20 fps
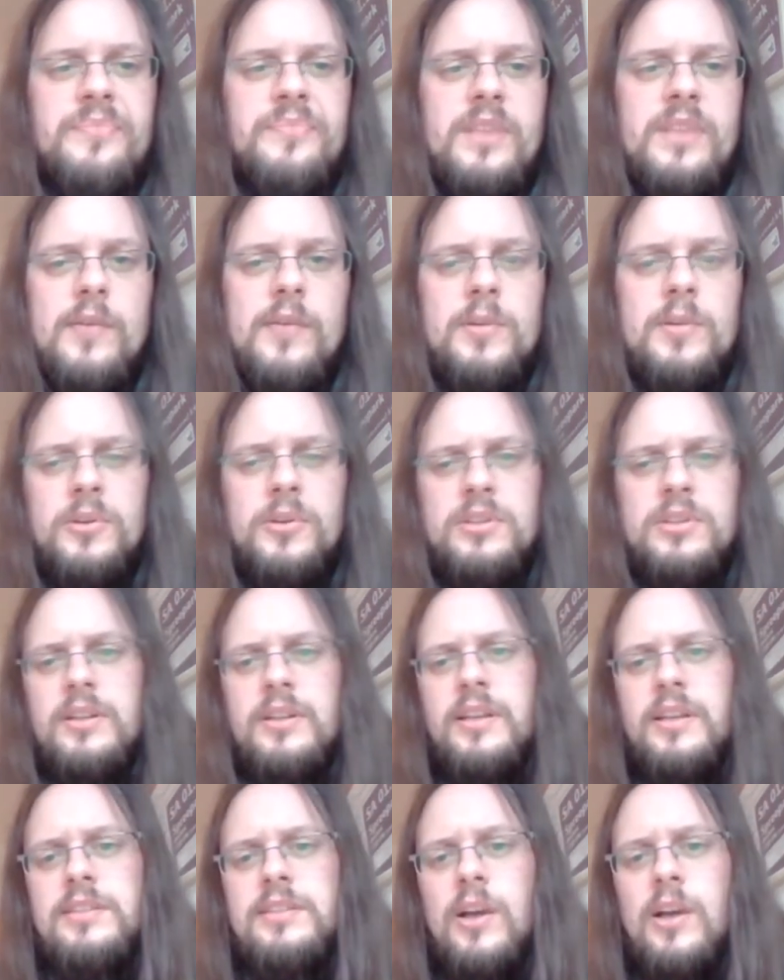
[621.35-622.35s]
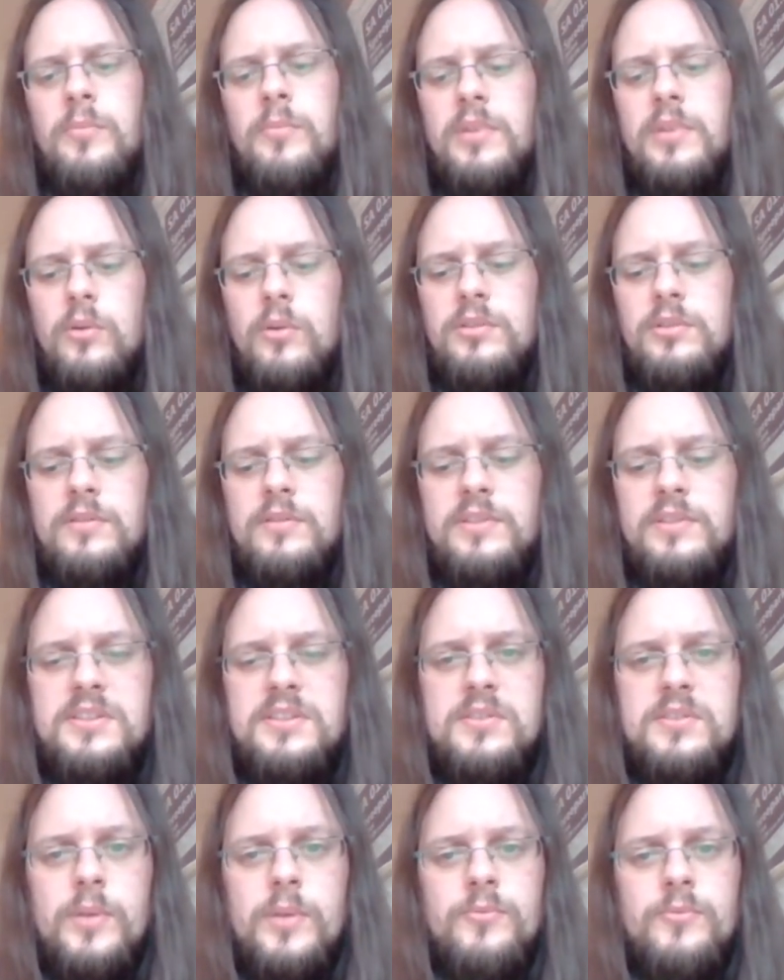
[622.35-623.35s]
I will put the link down below in the
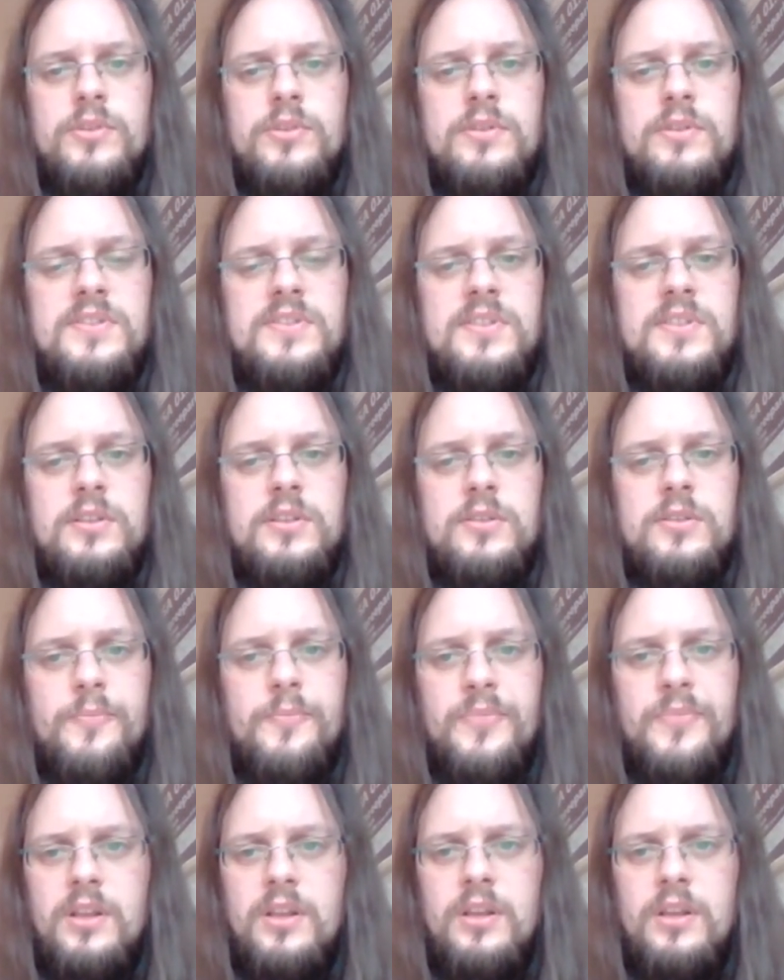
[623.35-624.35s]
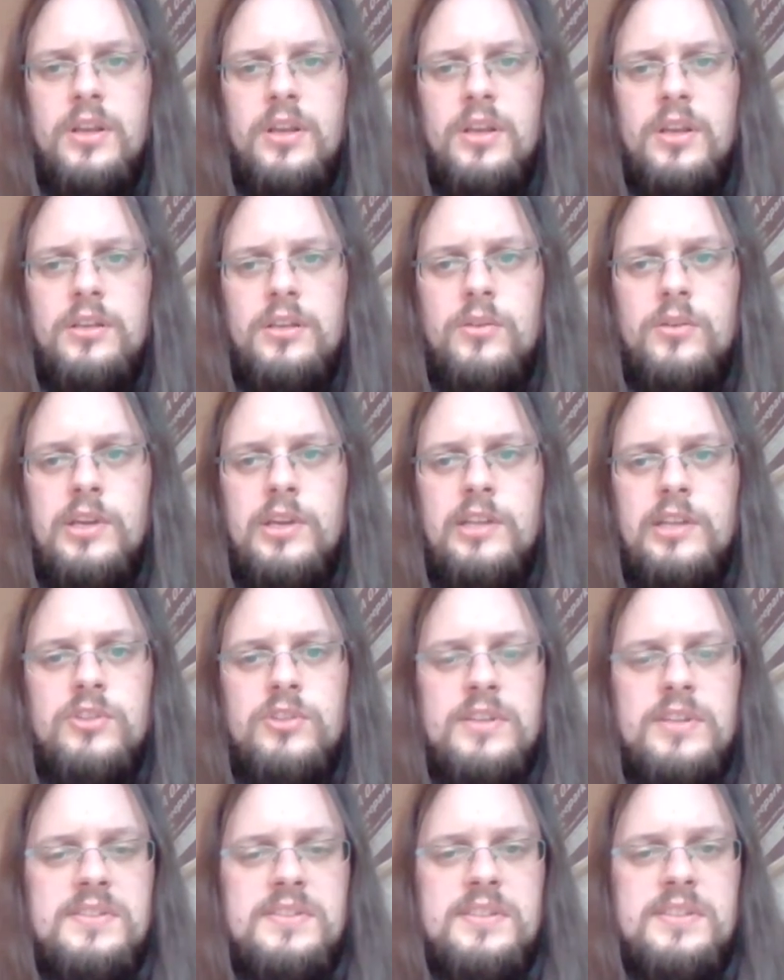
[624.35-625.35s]
description, so you can
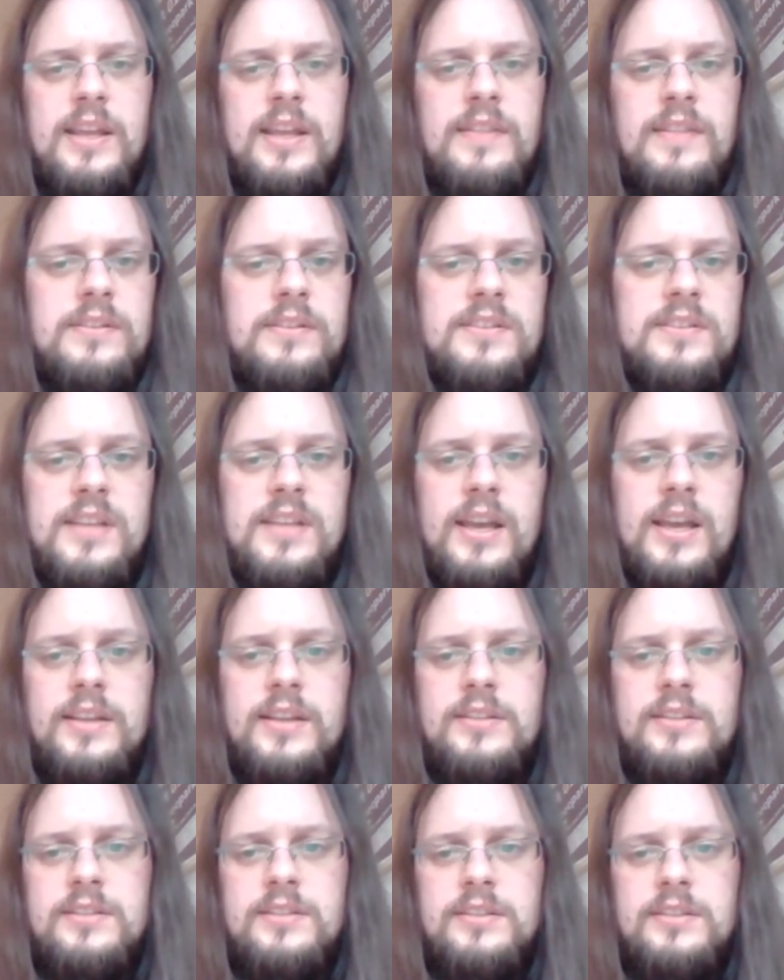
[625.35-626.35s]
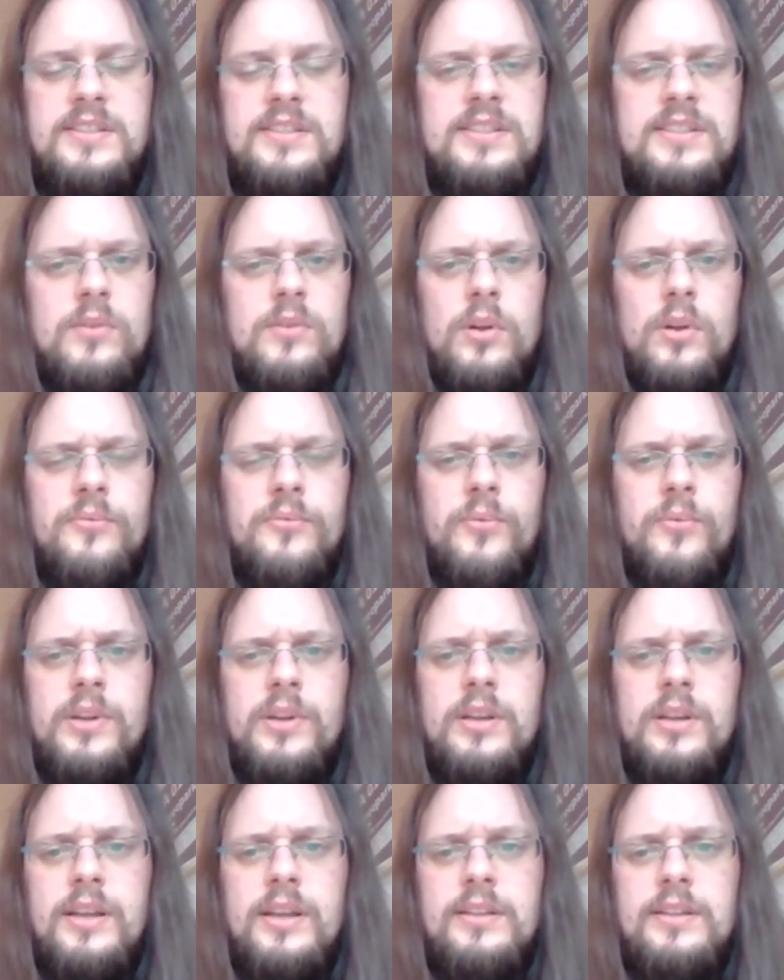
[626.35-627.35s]
just enter the site. It's all free,
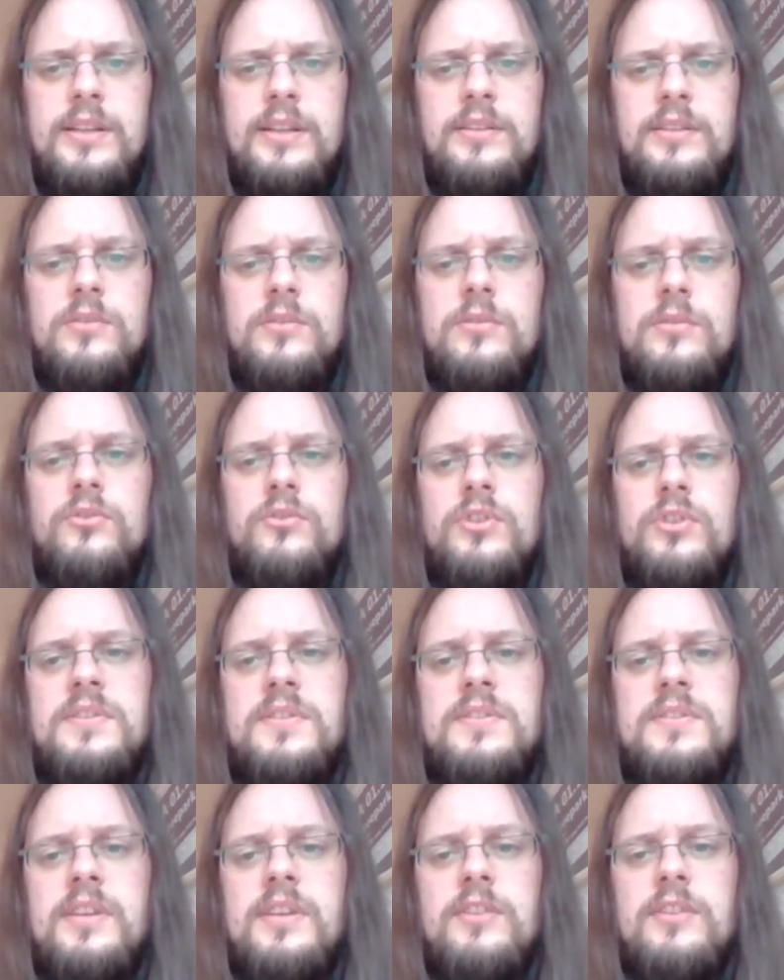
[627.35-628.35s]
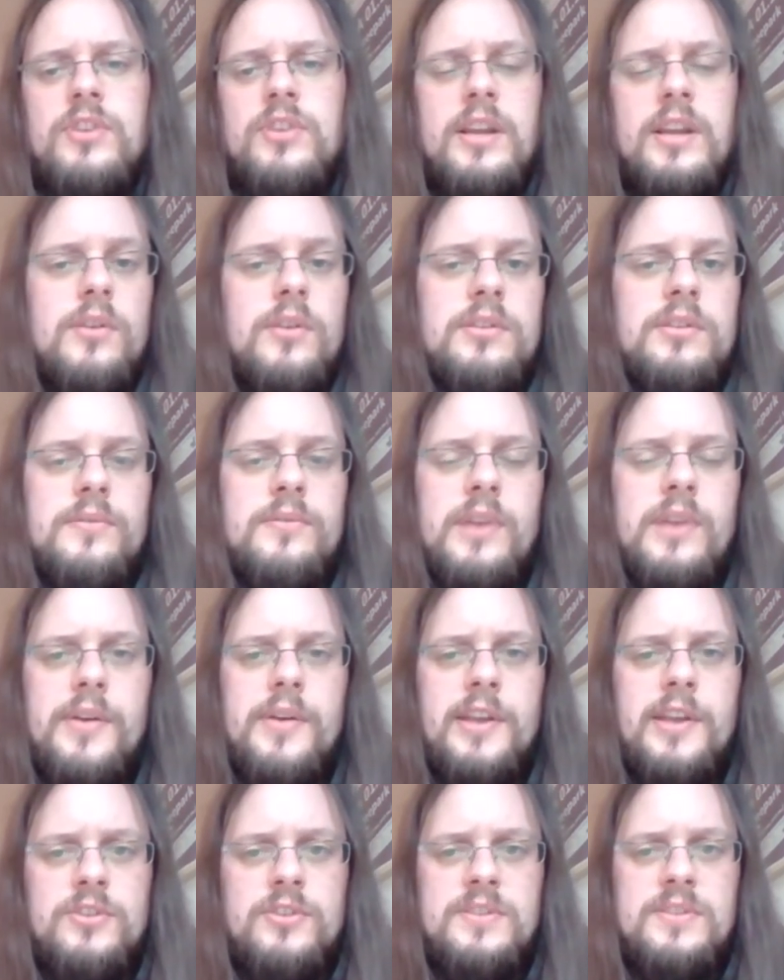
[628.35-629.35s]
and then you just can check out the
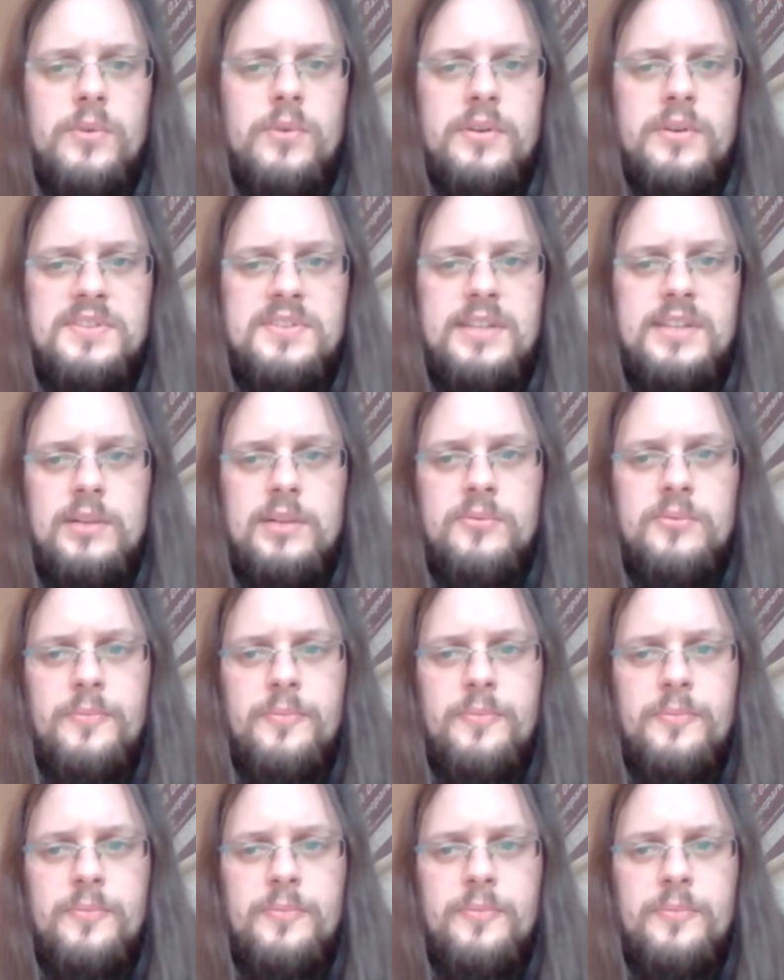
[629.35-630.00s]
variations for yourself.